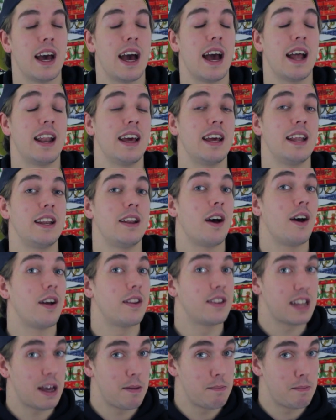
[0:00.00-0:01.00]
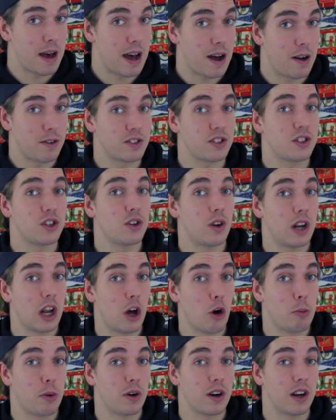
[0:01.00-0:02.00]
and then 10 pounds to your
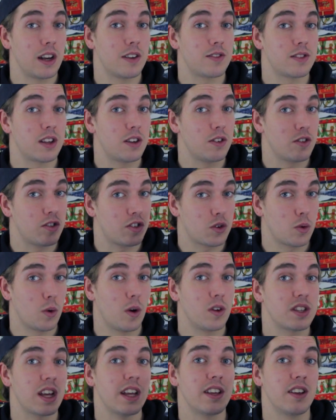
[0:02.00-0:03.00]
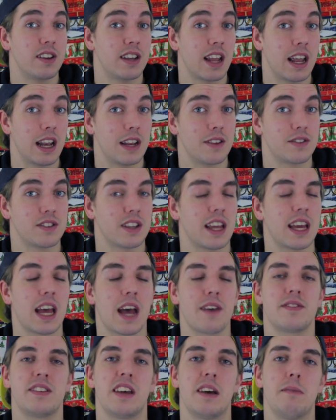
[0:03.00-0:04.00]
lower body lifts, like your squats and your deadlifts. So they
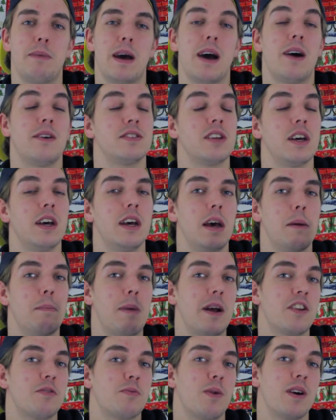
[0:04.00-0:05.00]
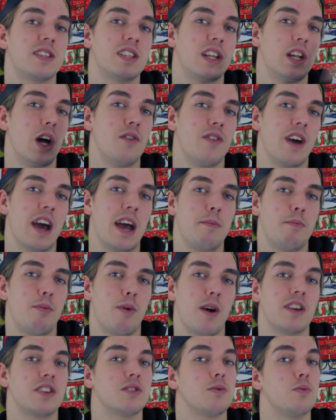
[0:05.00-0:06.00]
have 10 pounds, bench press and overhead
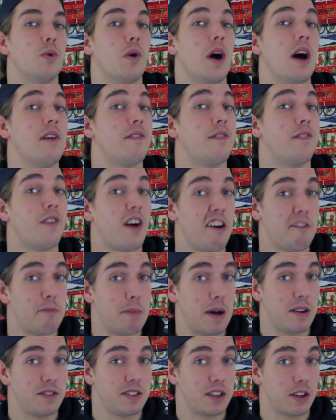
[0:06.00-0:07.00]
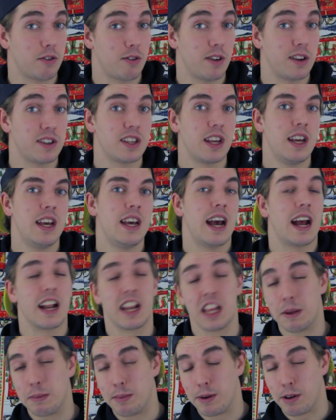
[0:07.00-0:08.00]
press will have 5 pounds increase, and
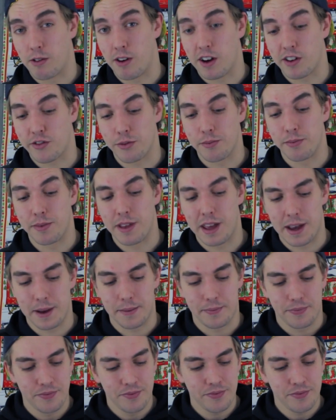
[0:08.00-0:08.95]
then you progress from there.